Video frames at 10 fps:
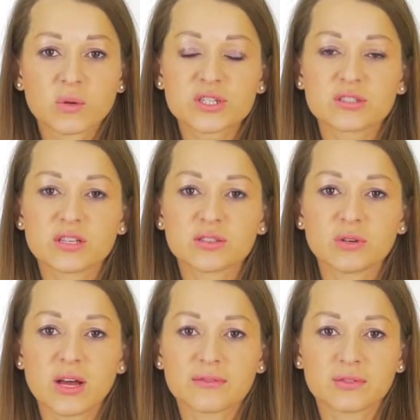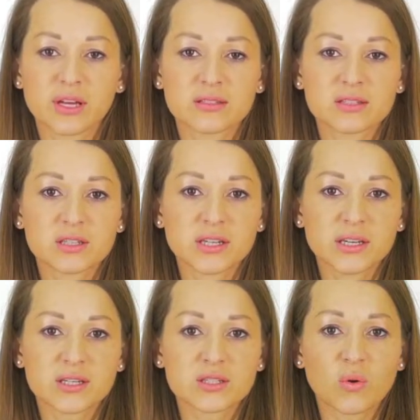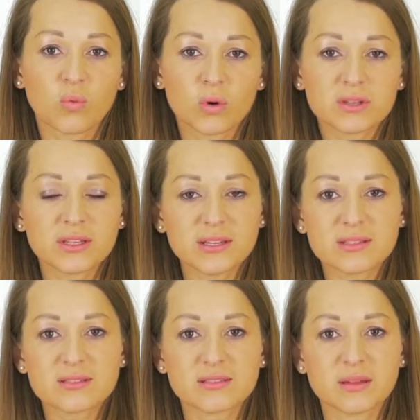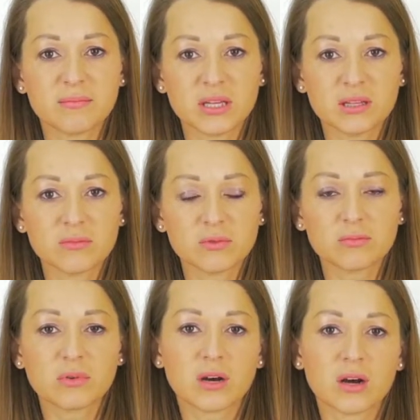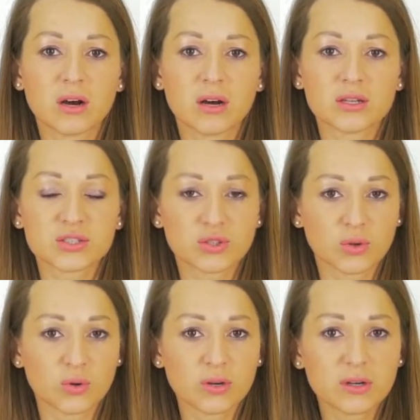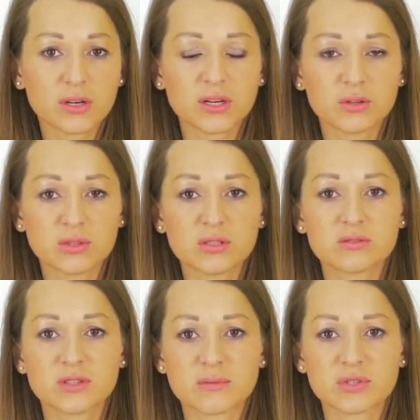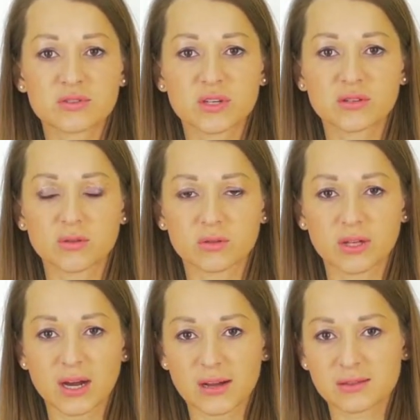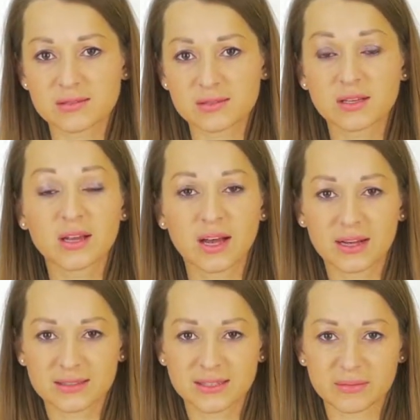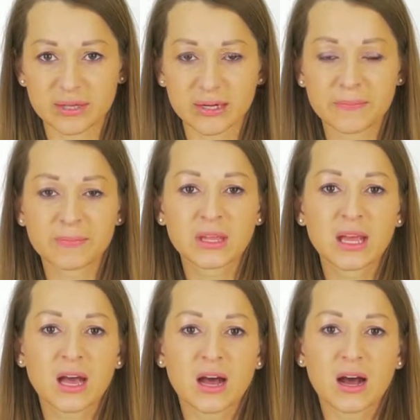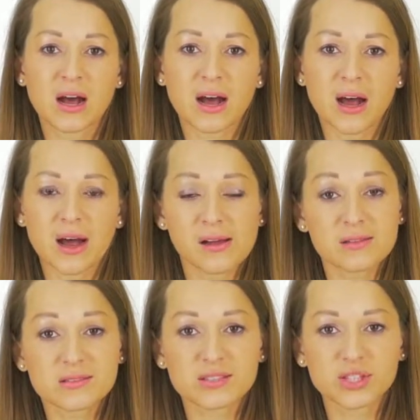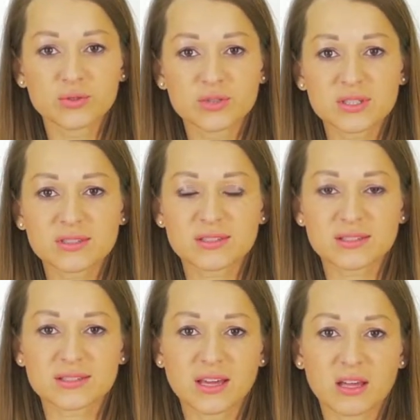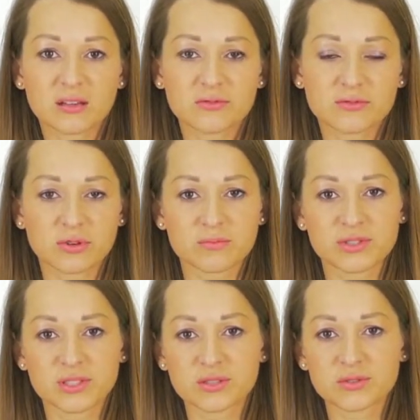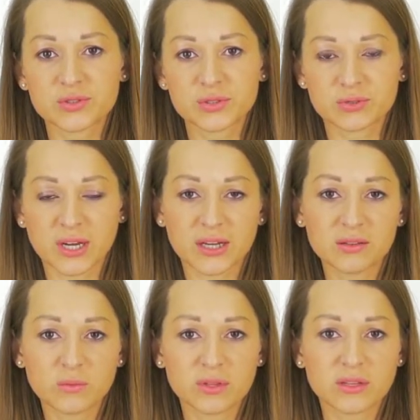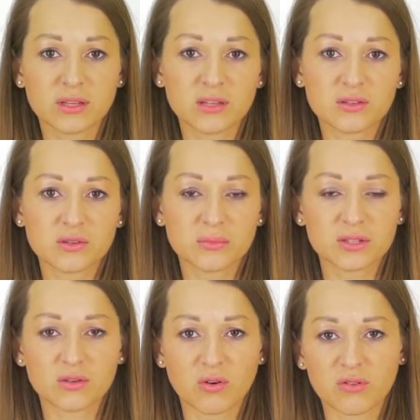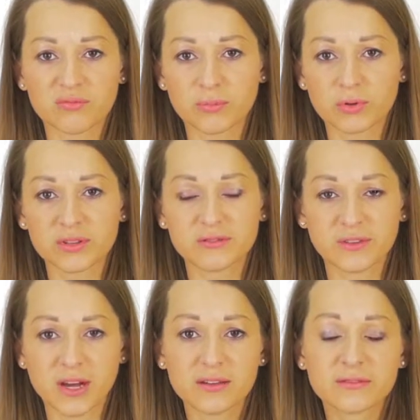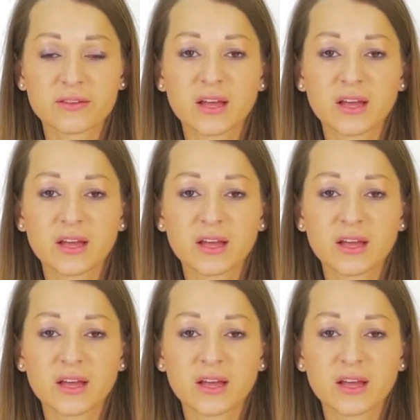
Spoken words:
question that you have to answer is, what is the minimum score you need to demonstrate on IELTS Academic? IELTS uses the scale from 0 to 9 with an increment of 0.5,